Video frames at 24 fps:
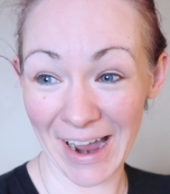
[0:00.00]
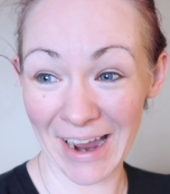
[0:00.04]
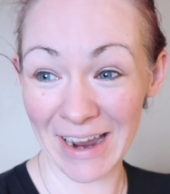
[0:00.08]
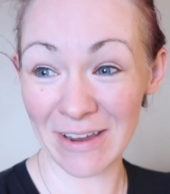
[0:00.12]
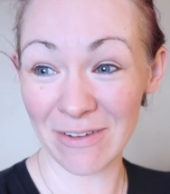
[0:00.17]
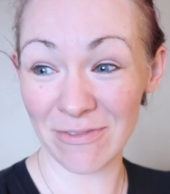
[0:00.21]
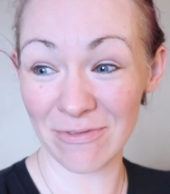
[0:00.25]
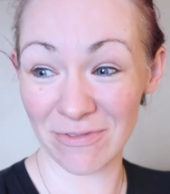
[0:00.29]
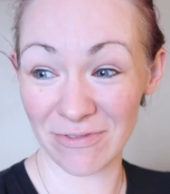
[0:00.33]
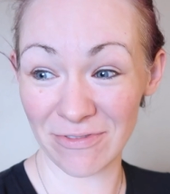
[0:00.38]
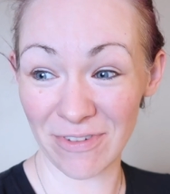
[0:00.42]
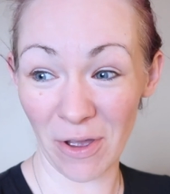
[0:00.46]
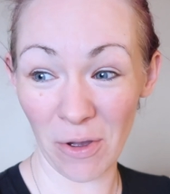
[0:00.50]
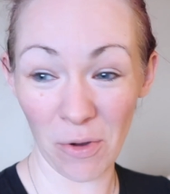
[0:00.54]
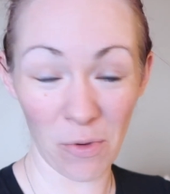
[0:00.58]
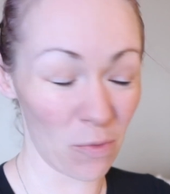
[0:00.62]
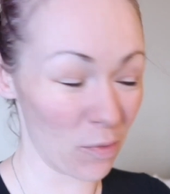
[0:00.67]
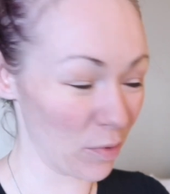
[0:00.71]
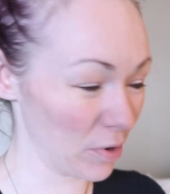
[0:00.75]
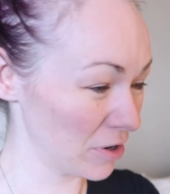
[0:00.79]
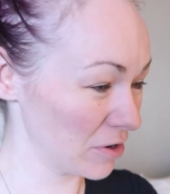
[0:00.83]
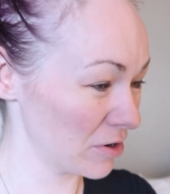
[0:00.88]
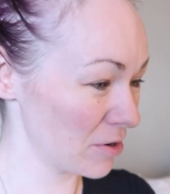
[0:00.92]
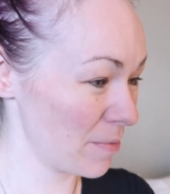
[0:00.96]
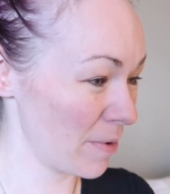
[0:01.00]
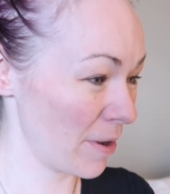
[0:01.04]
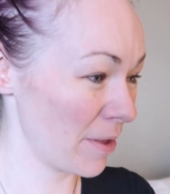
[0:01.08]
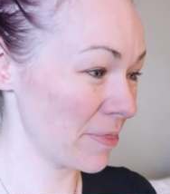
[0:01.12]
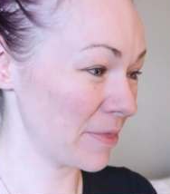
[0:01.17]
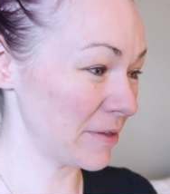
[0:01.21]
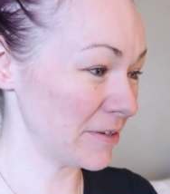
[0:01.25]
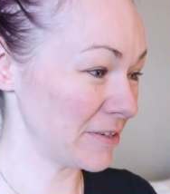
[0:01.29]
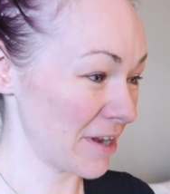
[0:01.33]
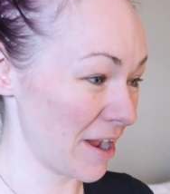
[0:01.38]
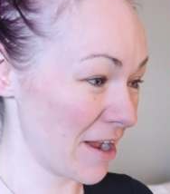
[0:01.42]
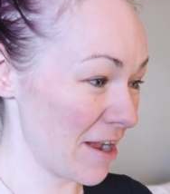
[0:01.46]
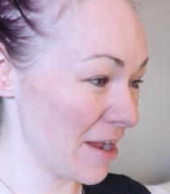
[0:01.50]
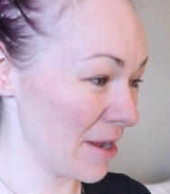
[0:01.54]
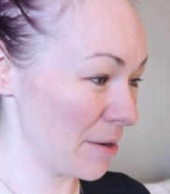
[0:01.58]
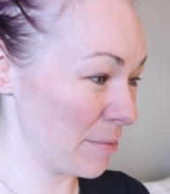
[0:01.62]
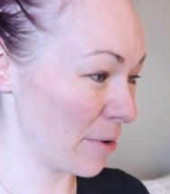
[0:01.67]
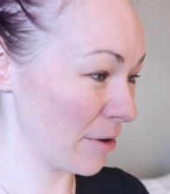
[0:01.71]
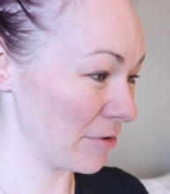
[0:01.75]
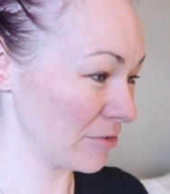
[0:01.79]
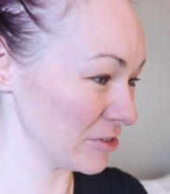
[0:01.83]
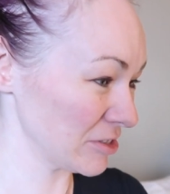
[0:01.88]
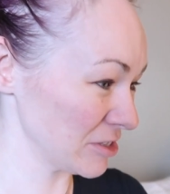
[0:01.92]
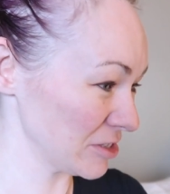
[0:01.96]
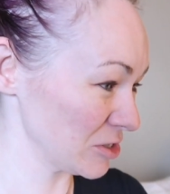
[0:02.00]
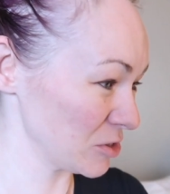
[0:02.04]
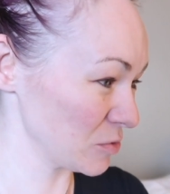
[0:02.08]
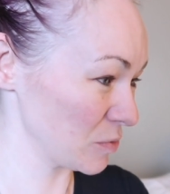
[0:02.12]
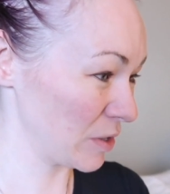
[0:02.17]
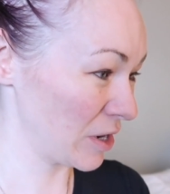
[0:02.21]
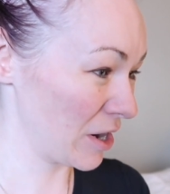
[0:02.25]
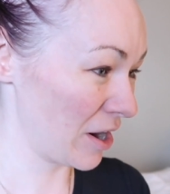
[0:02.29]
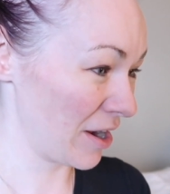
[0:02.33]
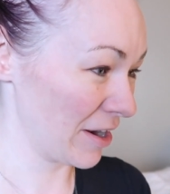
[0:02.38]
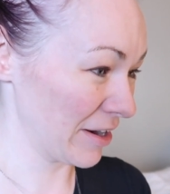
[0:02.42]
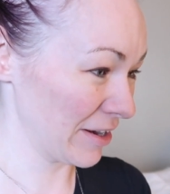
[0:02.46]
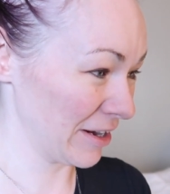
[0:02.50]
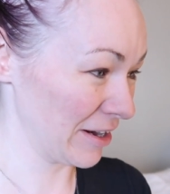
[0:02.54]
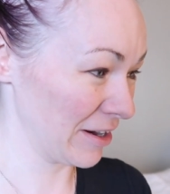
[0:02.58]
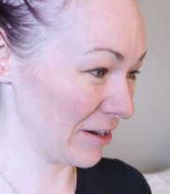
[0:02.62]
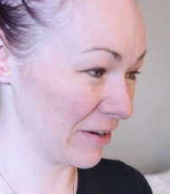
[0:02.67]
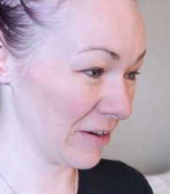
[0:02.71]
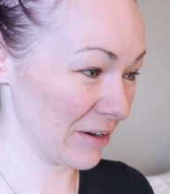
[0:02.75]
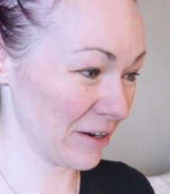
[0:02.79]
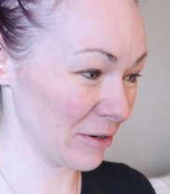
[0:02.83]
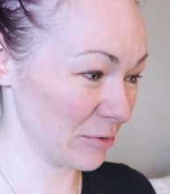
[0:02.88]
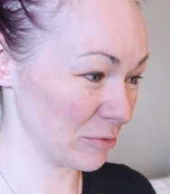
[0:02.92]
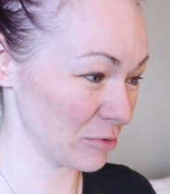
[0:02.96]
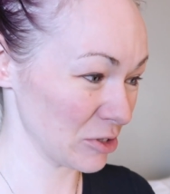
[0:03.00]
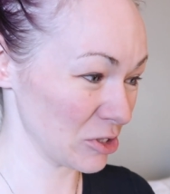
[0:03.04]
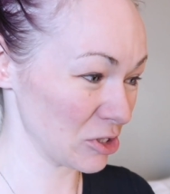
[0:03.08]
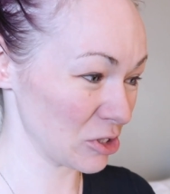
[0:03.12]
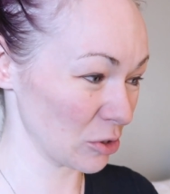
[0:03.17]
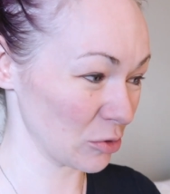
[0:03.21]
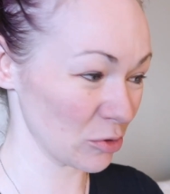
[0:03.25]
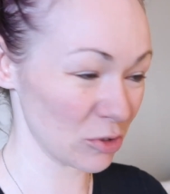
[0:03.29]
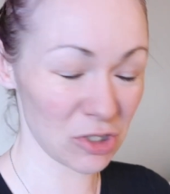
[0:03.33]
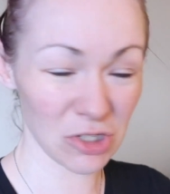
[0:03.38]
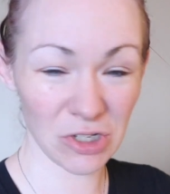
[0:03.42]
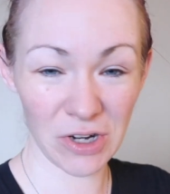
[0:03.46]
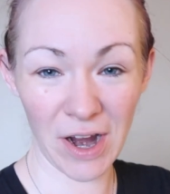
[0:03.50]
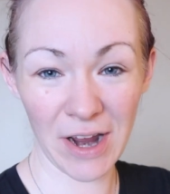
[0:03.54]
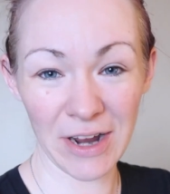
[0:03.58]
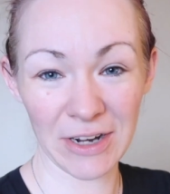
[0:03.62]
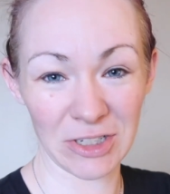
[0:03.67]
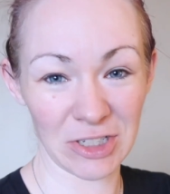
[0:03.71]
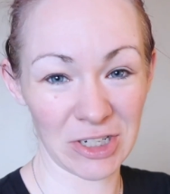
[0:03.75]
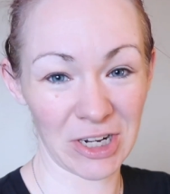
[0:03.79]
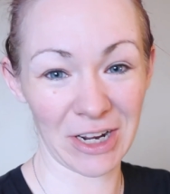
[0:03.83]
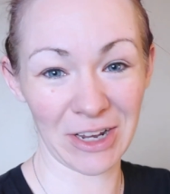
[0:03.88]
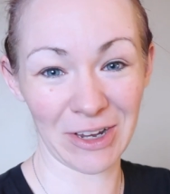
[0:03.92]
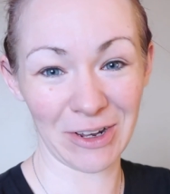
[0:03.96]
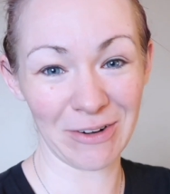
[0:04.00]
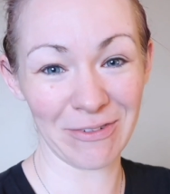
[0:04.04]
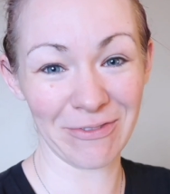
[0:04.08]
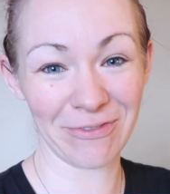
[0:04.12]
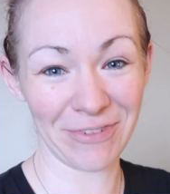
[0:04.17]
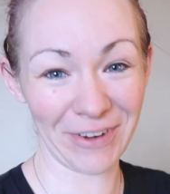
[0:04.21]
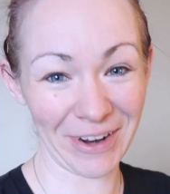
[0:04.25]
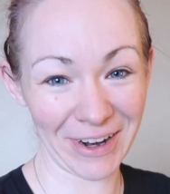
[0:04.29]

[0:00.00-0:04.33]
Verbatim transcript: I felt weird about the time ever since we got here, and it was so strange, and I couldn't